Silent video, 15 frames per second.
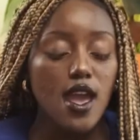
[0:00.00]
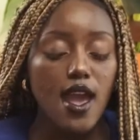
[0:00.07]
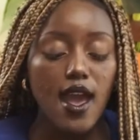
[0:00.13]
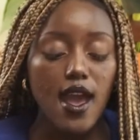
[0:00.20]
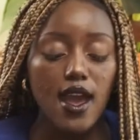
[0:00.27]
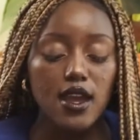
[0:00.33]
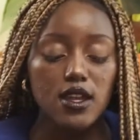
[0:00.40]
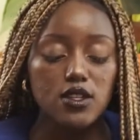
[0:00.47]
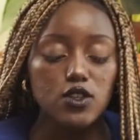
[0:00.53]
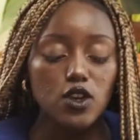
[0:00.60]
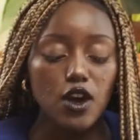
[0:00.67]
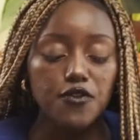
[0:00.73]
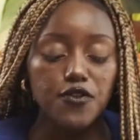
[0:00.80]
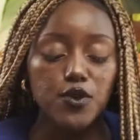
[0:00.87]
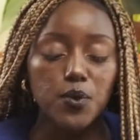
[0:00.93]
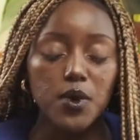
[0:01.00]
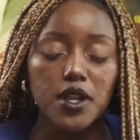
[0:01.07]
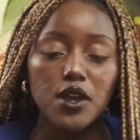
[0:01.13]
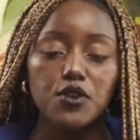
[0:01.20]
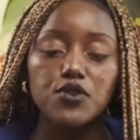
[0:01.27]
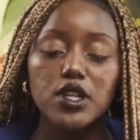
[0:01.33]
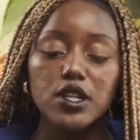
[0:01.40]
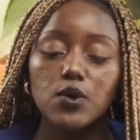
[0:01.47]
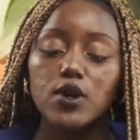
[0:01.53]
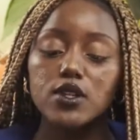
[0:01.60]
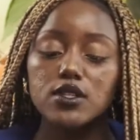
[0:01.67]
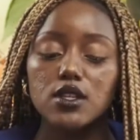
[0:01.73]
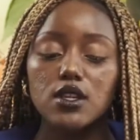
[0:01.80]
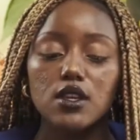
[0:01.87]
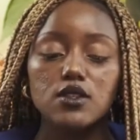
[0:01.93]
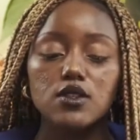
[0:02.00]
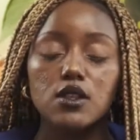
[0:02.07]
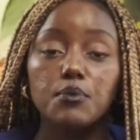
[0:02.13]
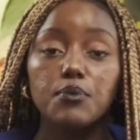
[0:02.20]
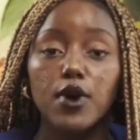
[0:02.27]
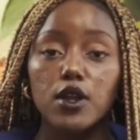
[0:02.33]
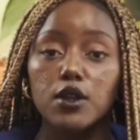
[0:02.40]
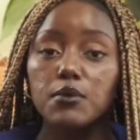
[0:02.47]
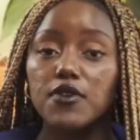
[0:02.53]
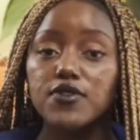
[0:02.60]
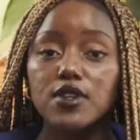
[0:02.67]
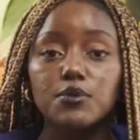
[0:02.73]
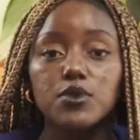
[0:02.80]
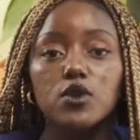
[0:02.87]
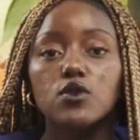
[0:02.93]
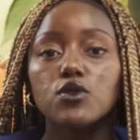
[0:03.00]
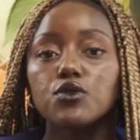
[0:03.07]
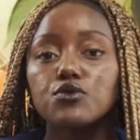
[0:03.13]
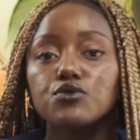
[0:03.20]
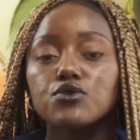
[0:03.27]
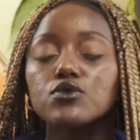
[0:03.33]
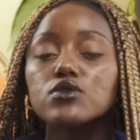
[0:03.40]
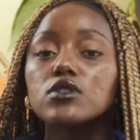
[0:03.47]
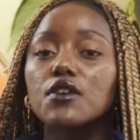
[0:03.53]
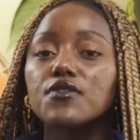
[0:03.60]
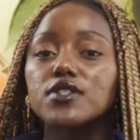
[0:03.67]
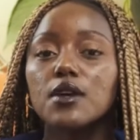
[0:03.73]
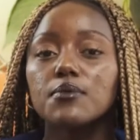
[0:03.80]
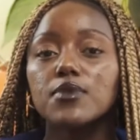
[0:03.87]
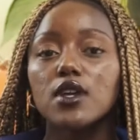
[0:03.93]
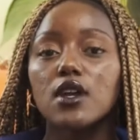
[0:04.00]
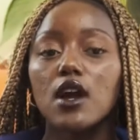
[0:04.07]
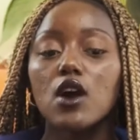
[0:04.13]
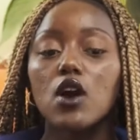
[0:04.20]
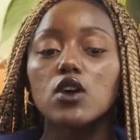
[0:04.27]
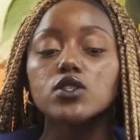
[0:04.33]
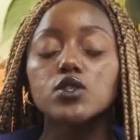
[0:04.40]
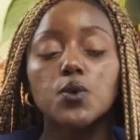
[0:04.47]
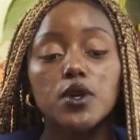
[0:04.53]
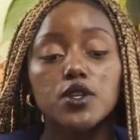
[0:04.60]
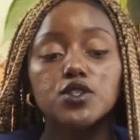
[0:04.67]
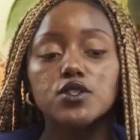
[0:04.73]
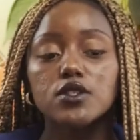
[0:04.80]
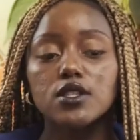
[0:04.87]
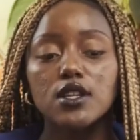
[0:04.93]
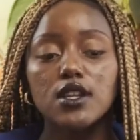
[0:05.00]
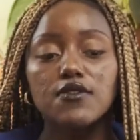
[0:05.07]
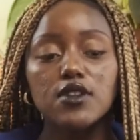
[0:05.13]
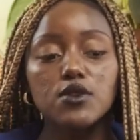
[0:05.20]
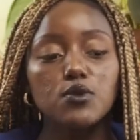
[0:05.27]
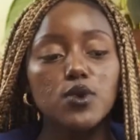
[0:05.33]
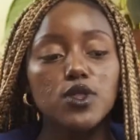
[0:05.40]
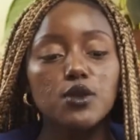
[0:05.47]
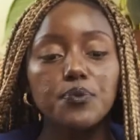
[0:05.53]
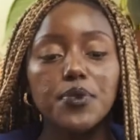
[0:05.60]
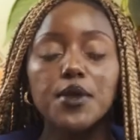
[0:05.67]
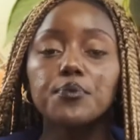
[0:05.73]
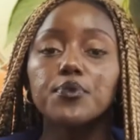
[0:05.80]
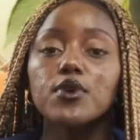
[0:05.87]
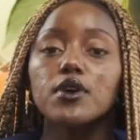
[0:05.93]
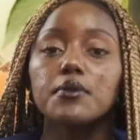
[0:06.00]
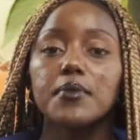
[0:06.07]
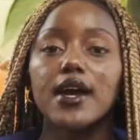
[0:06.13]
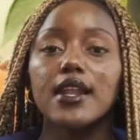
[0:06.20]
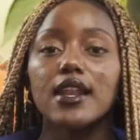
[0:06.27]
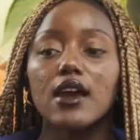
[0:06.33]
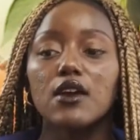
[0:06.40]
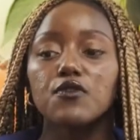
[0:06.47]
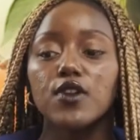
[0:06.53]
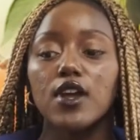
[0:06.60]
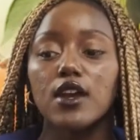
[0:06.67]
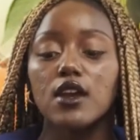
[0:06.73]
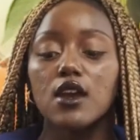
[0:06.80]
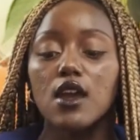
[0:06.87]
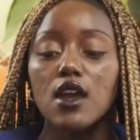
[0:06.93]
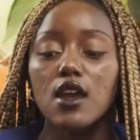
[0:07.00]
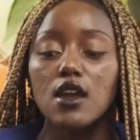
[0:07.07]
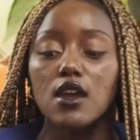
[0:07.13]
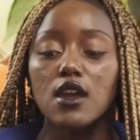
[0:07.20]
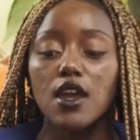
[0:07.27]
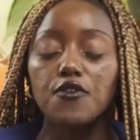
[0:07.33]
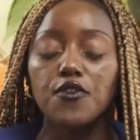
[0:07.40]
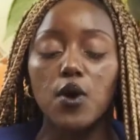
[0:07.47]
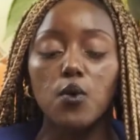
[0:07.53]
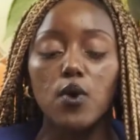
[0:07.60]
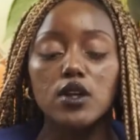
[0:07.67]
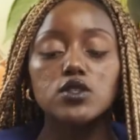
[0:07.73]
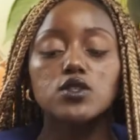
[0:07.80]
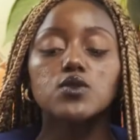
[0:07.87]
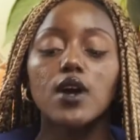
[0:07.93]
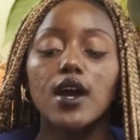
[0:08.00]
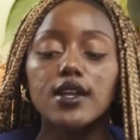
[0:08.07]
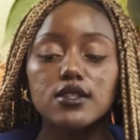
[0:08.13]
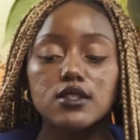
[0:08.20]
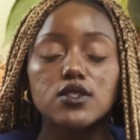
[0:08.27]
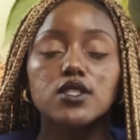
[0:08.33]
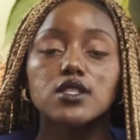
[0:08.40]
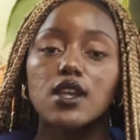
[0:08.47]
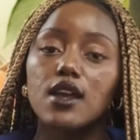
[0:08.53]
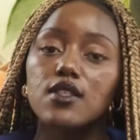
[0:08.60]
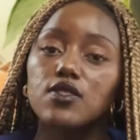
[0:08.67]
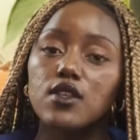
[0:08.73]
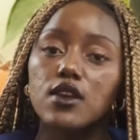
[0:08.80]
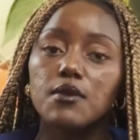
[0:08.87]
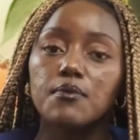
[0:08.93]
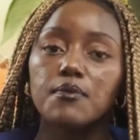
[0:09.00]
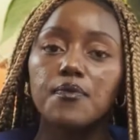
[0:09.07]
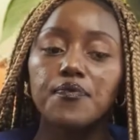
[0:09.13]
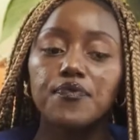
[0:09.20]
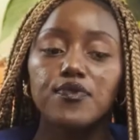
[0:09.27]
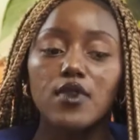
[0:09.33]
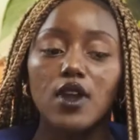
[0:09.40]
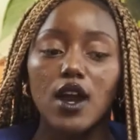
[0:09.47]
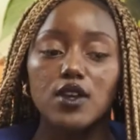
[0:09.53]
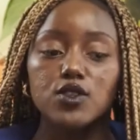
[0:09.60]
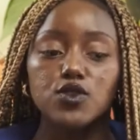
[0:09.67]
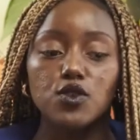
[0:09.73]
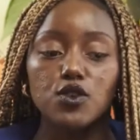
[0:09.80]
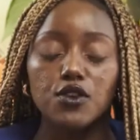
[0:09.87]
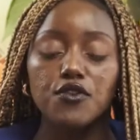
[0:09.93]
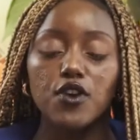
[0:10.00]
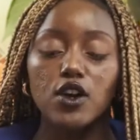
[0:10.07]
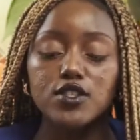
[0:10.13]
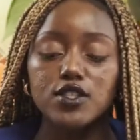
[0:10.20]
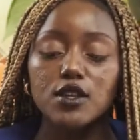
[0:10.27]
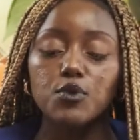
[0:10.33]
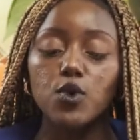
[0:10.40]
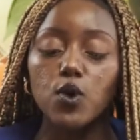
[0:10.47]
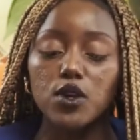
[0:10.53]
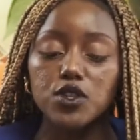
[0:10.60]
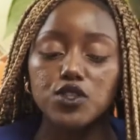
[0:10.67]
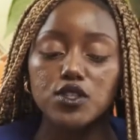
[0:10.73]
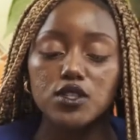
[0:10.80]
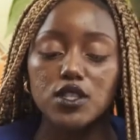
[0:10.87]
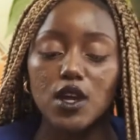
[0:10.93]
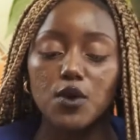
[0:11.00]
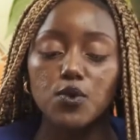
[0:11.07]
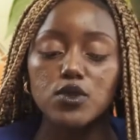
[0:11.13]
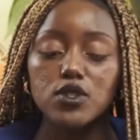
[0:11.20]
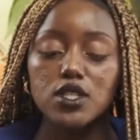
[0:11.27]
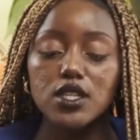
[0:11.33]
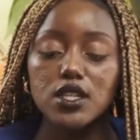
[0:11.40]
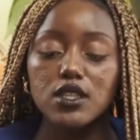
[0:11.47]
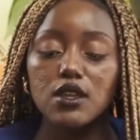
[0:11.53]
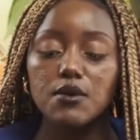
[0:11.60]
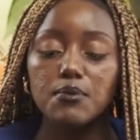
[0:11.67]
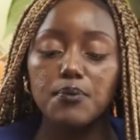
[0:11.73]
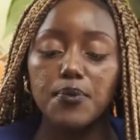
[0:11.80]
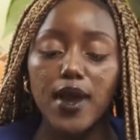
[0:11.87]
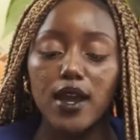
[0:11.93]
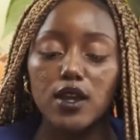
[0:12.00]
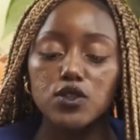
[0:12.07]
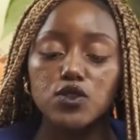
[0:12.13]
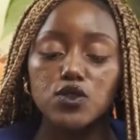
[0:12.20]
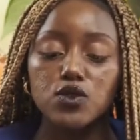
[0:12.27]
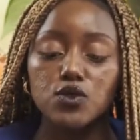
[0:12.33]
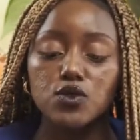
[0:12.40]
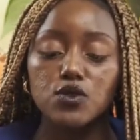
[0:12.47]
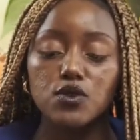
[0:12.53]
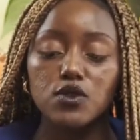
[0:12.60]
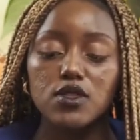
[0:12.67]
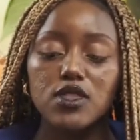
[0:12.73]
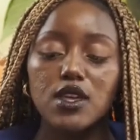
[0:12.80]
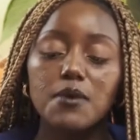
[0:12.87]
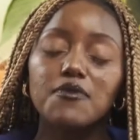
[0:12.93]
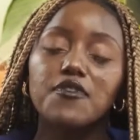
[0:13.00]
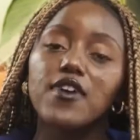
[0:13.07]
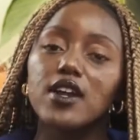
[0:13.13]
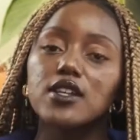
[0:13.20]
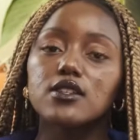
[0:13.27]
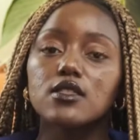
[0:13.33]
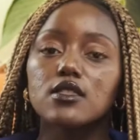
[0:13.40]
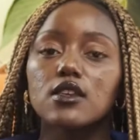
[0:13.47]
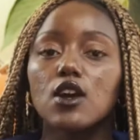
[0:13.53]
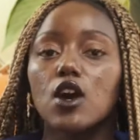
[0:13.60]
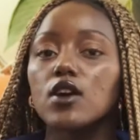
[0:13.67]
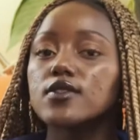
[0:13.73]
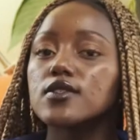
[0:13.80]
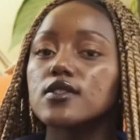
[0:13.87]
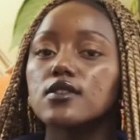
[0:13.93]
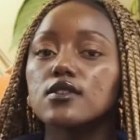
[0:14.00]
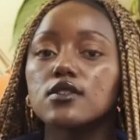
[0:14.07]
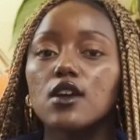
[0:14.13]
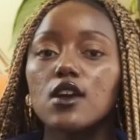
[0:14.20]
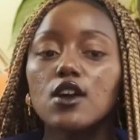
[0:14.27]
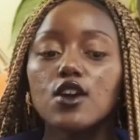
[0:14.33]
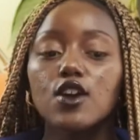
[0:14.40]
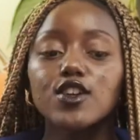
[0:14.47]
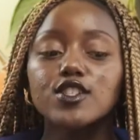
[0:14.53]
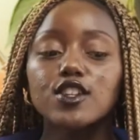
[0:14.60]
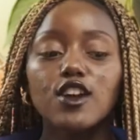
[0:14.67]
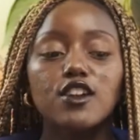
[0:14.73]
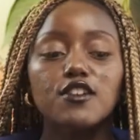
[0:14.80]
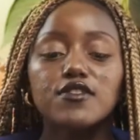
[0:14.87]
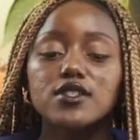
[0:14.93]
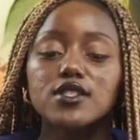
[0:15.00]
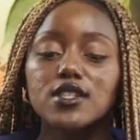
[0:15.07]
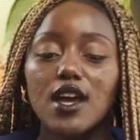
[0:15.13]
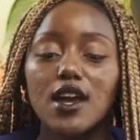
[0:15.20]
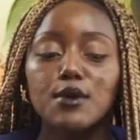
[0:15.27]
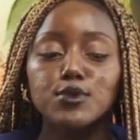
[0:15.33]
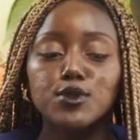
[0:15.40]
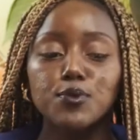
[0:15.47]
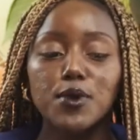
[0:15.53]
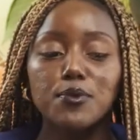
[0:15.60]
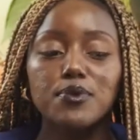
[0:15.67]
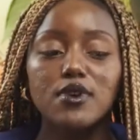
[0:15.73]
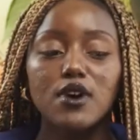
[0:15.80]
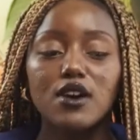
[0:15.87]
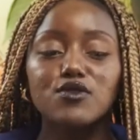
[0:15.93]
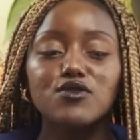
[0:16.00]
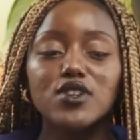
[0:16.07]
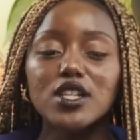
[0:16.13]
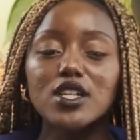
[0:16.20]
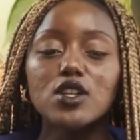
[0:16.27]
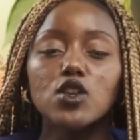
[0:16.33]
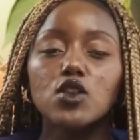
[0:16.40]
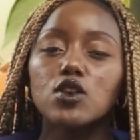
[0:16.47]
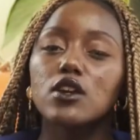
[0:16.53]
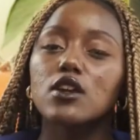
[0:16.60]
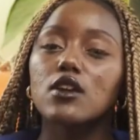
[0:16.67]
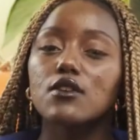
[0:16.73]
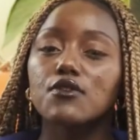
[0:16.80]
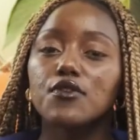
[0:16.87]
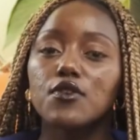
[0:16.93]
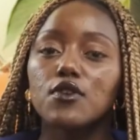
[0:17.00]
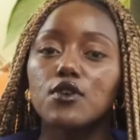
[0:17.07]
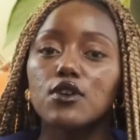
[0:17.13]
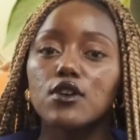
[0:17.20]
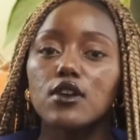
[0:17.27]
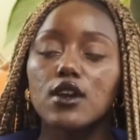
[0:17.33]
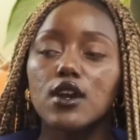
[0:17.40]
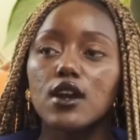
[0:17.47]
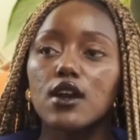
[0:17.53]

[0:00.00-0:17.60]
And often when I really want to get to the bottom of something or the root of something, I ask questions. And even with the people in my life, like if I want to understand them, I sort of ask them questions that will lead them back to them finding the answers. Because a lot of the times people aren't really looking for